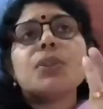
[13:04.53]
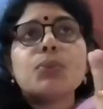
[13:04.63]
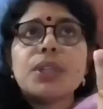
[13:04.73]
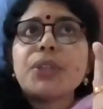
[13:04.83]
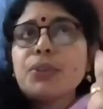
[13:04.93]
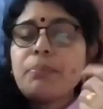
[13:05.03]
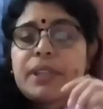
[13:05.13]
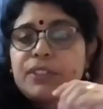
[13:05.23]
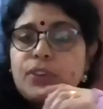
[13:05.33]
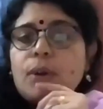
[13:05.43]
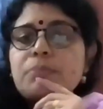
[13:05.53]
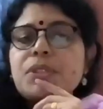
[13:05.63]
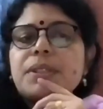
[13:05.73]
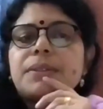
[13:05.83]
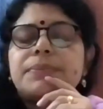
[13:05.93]
and the work you
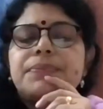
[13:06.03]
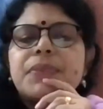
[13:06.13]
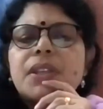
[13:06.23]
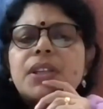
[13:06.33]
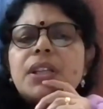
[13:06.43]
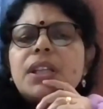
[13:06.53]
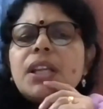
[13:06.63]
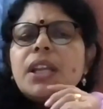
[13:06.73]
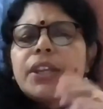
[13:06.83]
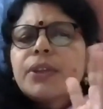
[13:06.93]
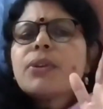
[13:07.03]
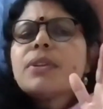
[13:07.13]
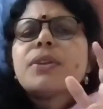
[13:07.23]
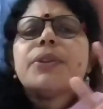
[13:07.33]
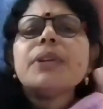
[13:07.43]
performed. Here
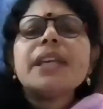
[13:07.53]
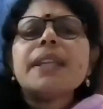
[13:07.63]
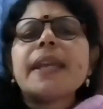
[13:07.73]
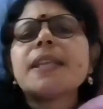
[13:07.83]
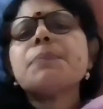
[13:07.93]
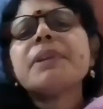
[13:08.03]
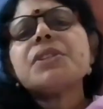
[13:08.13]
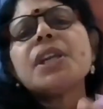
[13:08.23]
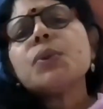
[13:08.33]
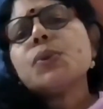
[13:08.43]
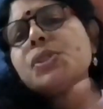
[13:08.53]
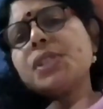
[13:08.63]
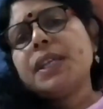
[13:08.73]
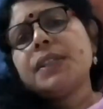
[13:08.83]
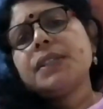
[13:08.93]
also you can expect a
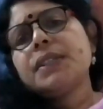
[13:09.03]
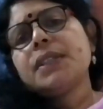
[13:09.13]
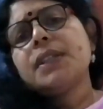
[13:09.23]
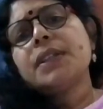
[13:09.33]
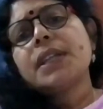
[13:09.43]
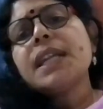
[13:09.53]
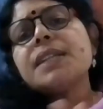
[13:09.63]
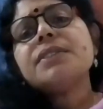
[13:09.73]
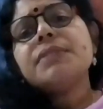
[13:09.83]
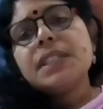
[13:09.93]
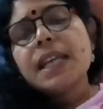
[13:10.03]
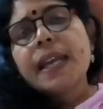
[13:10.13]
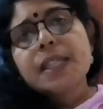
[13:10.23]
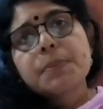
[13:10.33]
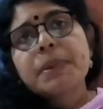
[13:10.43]
question related with
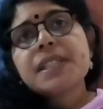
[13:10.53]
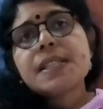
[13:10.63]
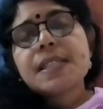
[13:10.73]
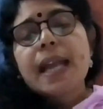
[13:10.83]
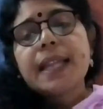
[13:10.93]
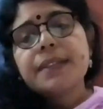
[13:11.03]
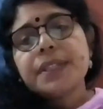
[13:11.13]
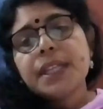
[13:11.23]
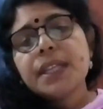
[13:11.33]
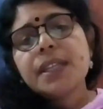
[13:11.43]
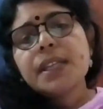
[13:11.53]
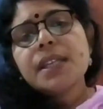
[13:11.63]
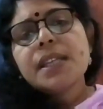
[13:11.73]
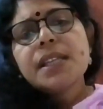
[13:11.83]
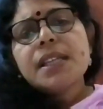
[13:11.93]
the expected salary.
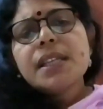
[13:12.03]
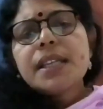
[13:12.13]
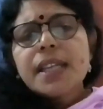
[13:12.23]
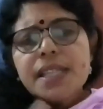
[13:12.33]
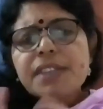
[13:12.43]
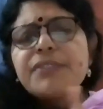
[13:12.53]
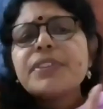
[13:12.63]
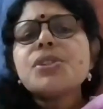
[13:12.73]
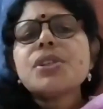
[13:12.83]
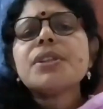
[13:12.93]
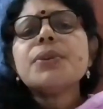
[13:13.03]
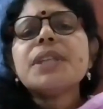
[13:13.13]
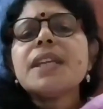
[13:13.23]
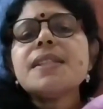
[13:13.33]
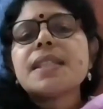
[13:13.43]
As a fresher,
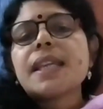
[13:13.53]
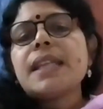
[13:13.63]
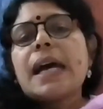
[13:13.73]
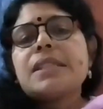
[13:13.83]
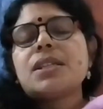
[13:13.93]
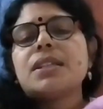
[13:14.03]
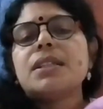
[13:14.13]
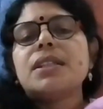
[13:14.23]
you can say that